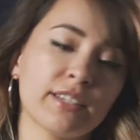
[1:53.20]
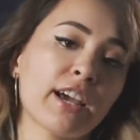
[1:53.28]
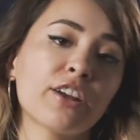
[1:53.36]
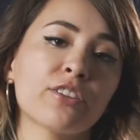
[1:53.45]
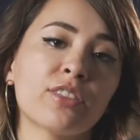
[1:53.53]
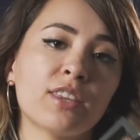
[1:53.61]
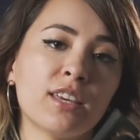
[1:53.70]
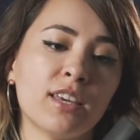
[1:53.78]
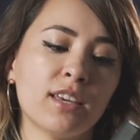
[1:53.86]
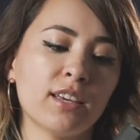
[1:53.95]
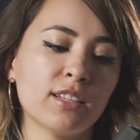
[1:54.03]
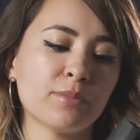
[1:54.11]
The entire
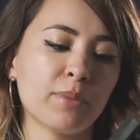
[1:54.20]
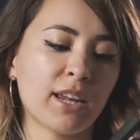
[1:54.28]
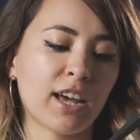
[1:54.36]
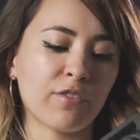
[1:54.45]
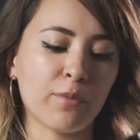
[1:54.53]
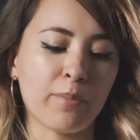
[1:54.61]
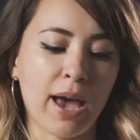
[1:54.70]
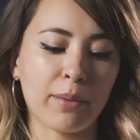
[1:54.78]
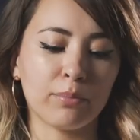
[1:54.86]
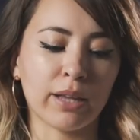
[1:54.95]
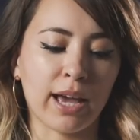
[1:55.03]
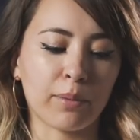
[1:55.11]
thing is made out of a
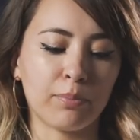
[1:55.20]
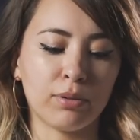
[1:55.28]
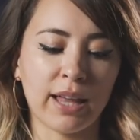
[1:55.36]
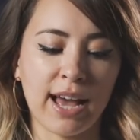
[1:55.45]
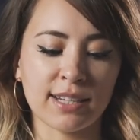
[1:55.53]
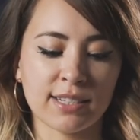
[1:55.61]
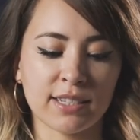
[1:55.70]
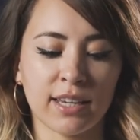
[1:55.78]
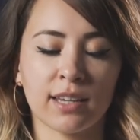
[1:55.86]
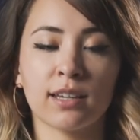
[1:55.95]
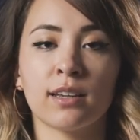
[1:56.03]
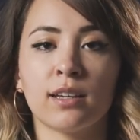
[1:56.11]
matte black
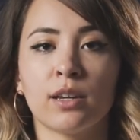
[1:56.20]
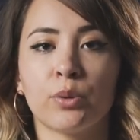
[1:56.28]
plastic,